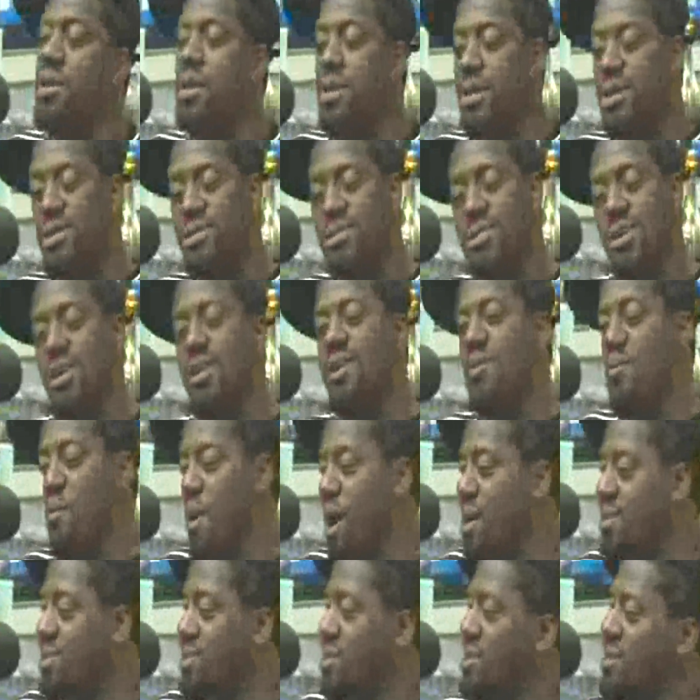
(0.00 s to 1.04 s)
We in there chilling,
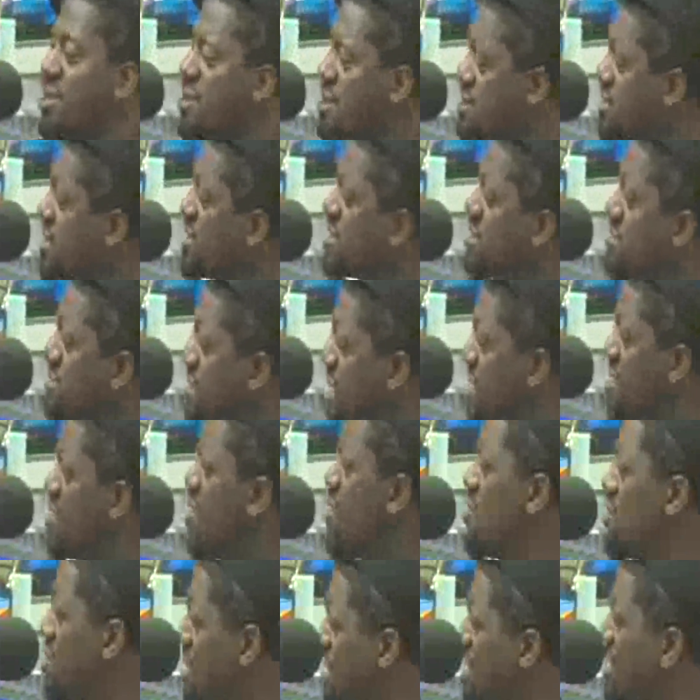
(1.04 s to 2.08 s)
watching it. She keeps saying,
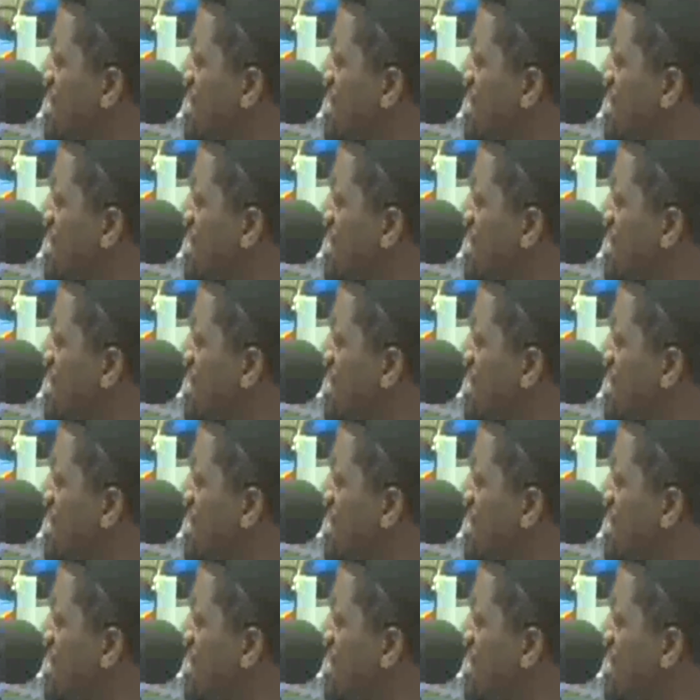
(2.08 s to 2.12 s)
yo, you